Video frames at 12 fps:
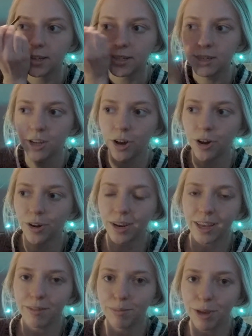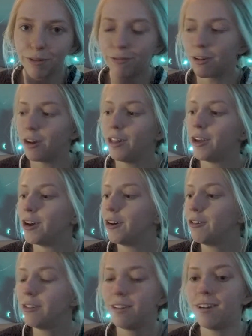So, give me a
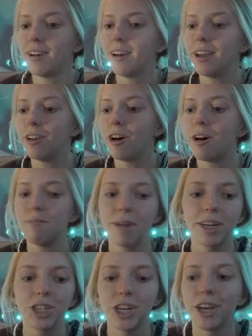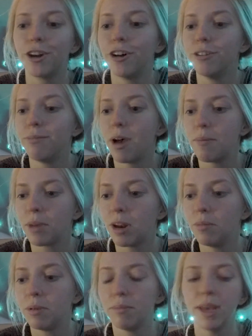follow Eh, on my channel. I'm going
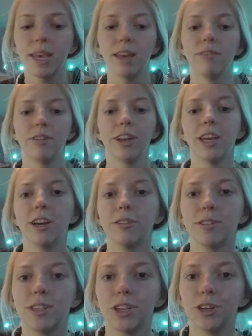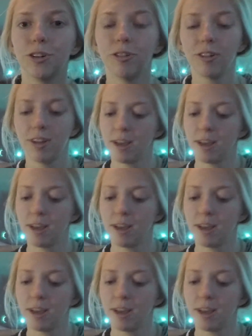to be making videos too.